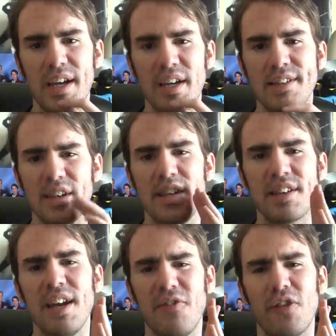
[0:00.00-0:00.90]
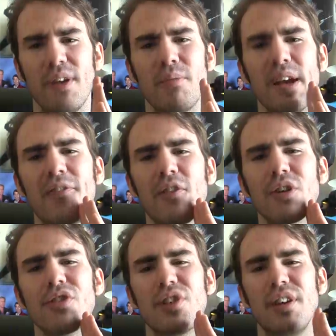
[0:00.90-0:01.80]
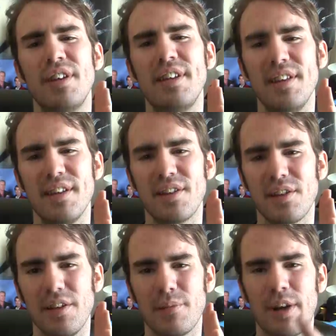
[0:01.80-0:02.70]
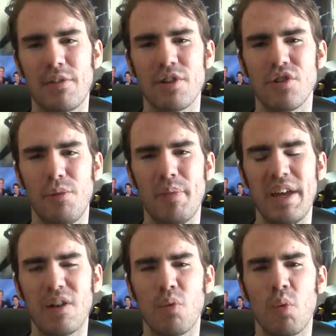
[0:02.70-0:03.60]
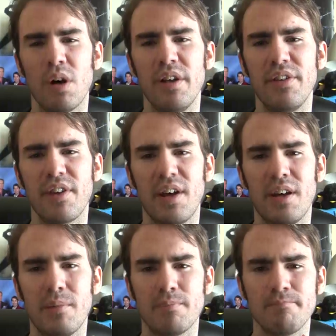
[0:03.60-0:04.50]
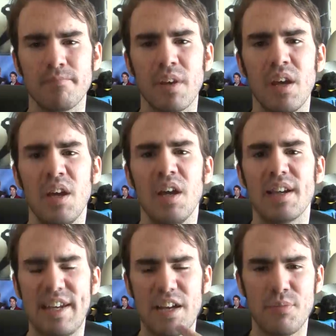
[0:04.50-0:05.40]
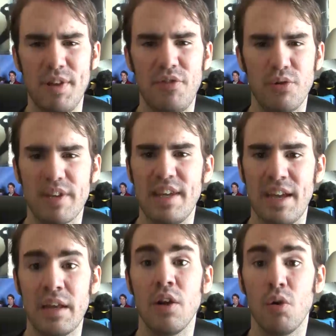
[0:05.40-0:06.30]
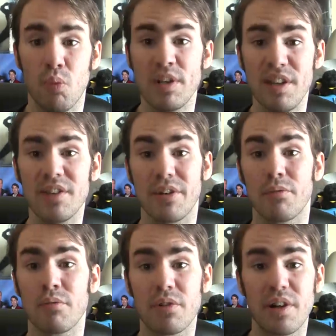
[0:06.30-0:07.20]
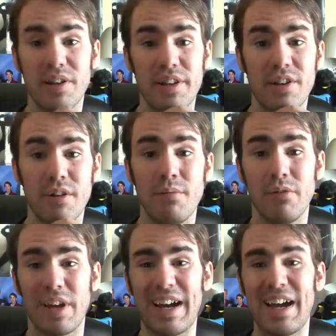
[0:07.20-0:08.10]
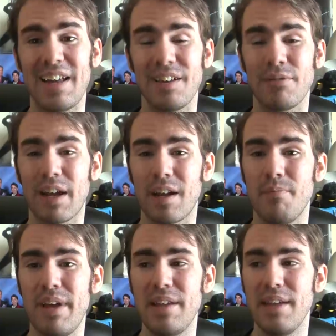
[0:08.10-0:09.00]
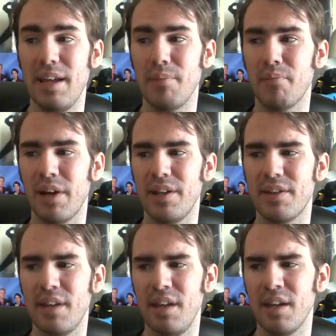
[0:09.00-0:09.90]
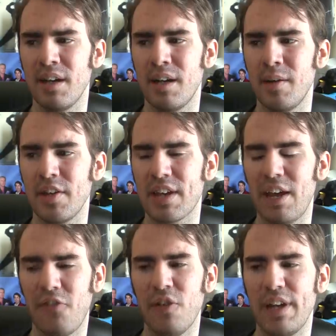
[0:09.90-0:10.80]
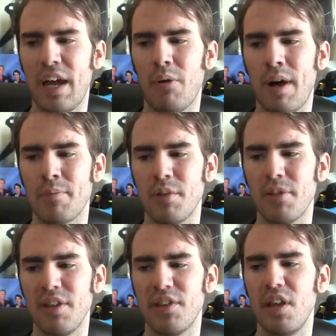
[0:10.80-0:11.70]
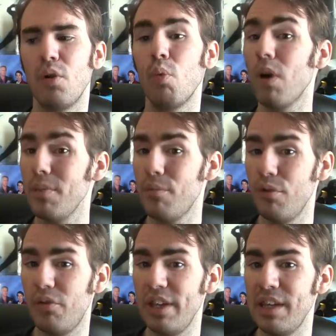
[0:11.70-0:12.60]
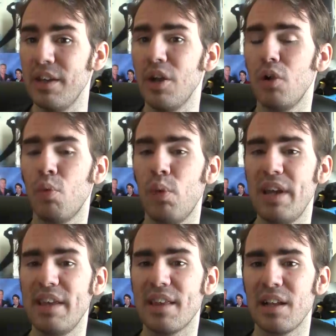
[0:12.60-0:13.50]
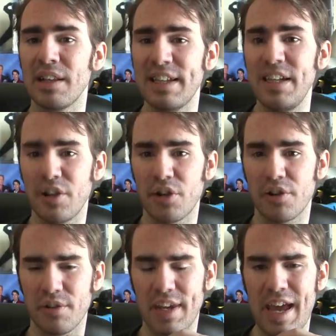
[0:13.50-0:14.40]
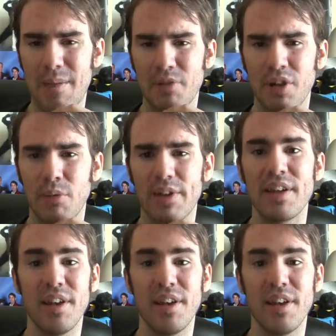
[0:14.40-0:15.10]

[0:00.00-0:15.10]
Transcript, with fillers: It's kind of funny. When I first did this list, my original pick was Catch Me If You Can, which is a really good movie. I highly recommend it, but it's kind of funny how I'm replacing one movie with Leonardo DiCaprio with